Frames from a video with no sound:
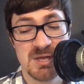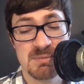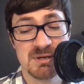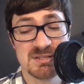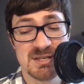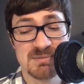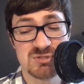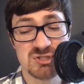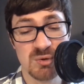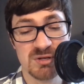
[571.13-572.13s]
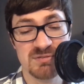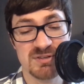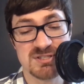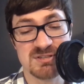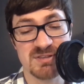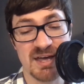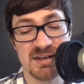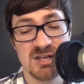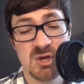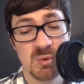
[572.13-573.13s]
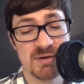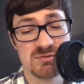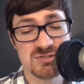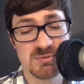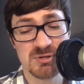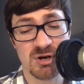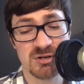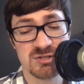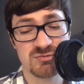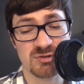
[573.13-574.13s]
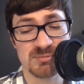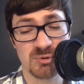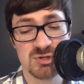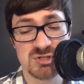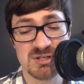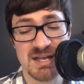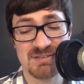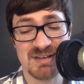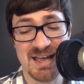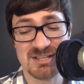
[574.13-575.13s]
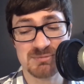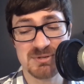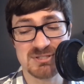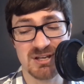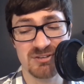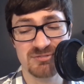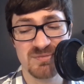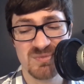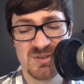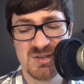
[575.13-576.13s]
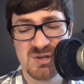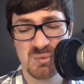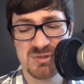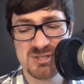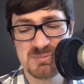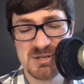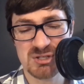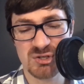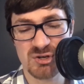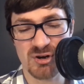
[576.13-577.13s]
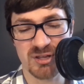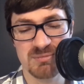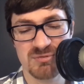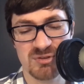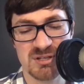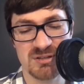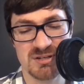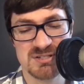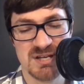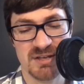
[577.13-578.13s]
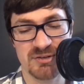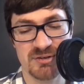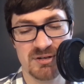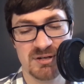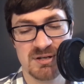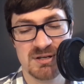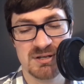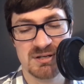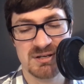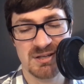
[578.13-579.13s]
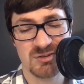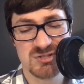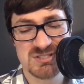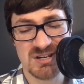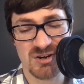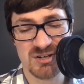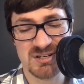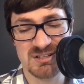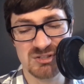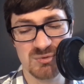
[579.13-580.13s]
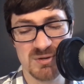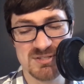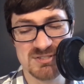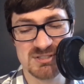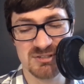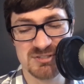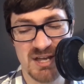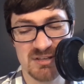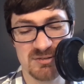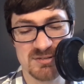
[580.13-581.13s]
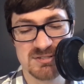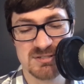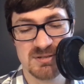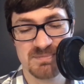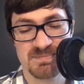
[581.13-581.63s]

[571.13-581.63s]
Because I am so convinced of that, whenever someone argues for abortion, I have to ask myself, would this be a good argument for killing a toddler? And there just aren't any good reasons to kill toddlers.